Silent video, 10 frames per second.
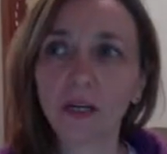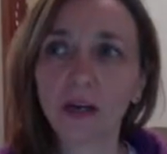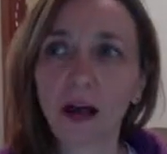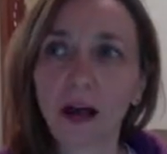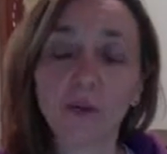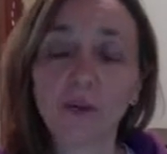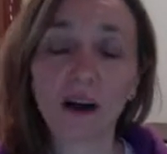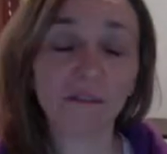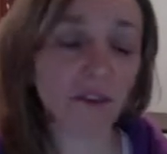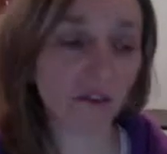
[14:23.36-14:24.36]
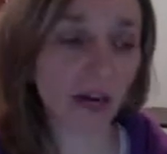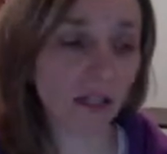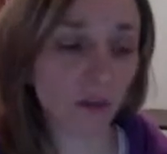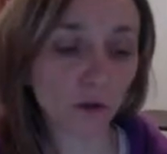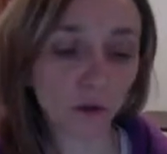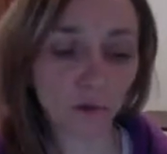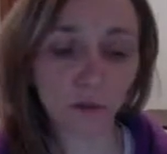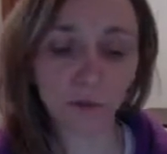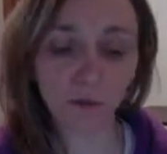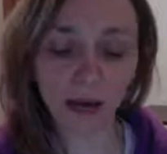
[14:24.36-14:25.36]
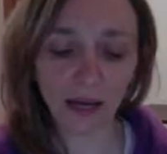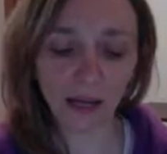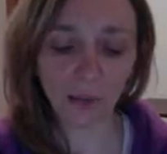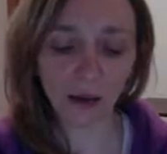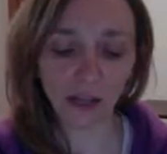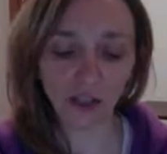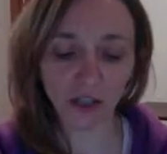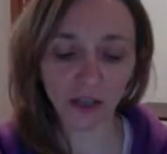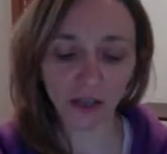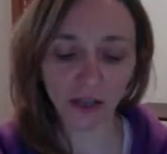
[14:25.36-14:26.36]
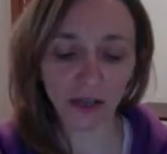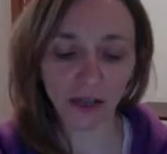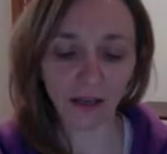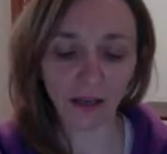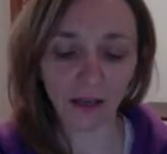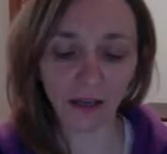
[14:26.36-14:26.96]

be. I've never had autoimmune, but I can imagine like